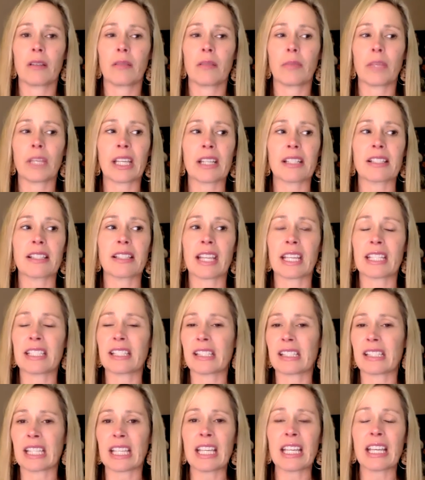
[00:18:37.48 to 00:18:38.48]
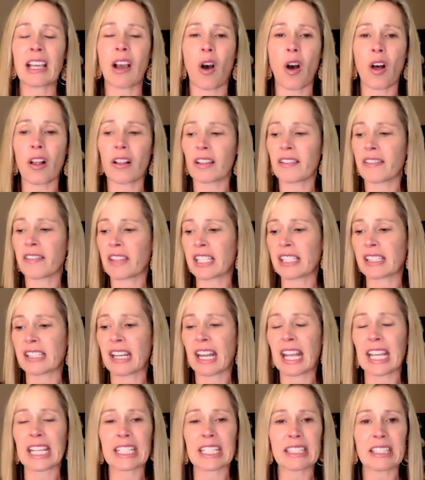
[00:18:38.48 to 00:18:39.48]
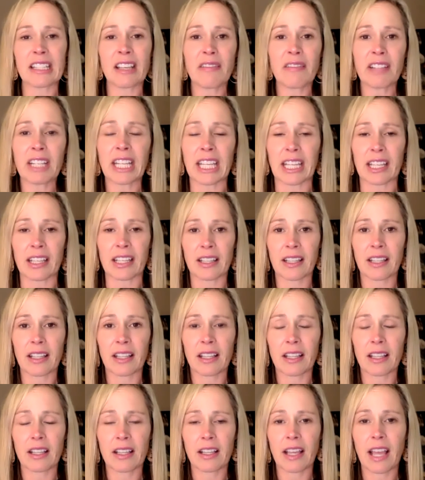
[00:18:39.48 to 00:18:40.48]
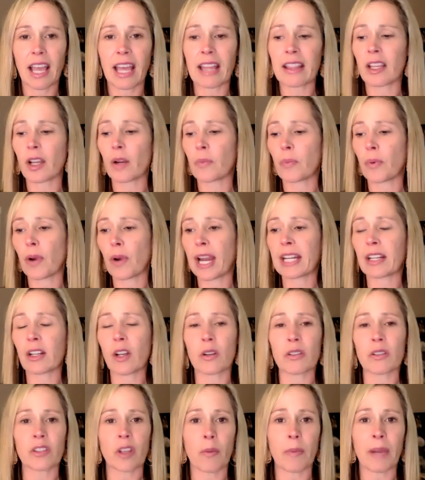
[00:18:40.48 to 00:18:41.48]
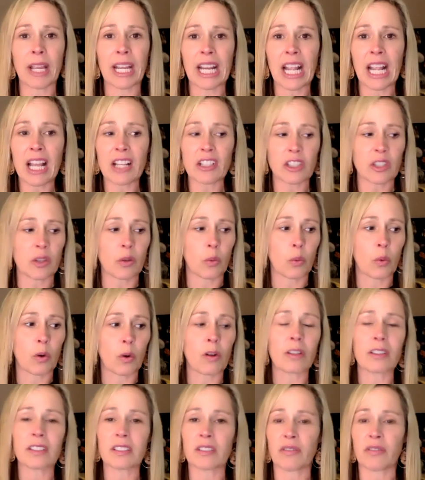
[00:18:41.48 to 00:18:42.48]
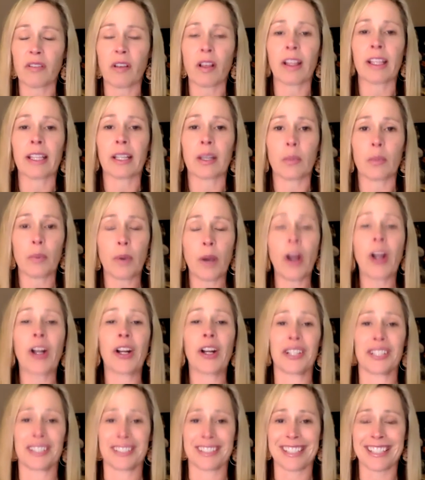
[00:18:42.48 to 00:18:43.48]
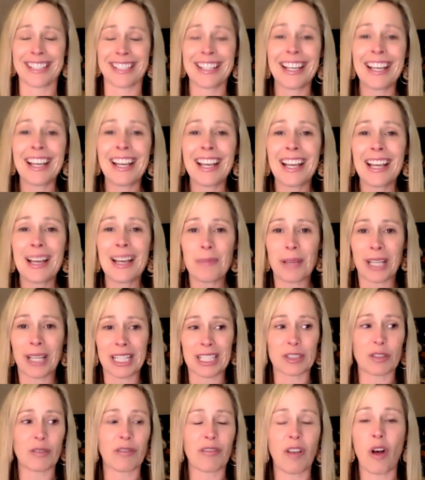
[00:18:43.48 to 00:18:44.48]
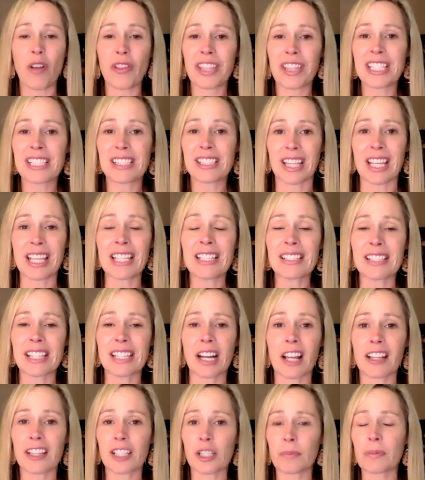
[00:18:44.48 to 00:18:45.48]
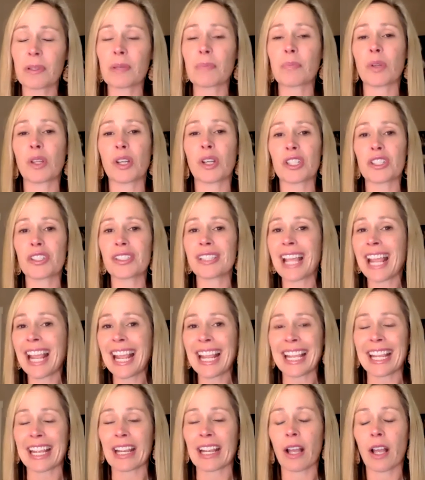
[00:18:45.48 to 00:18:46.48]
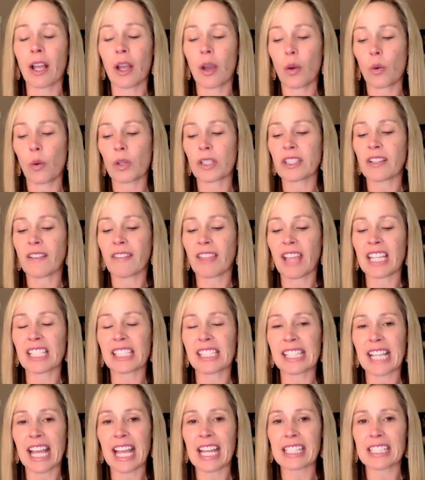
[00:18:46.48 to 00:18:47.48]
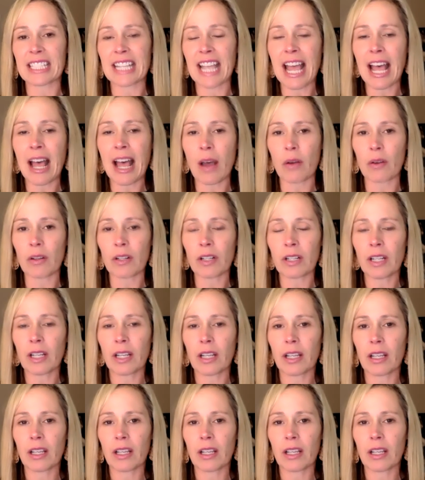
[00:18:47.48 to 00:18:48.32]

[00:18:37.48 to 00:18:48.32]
because they see all of this negativity and their brain goes, oh my gosh, the world is falling apart because of all these things that other people are saying. Whereas if they sat down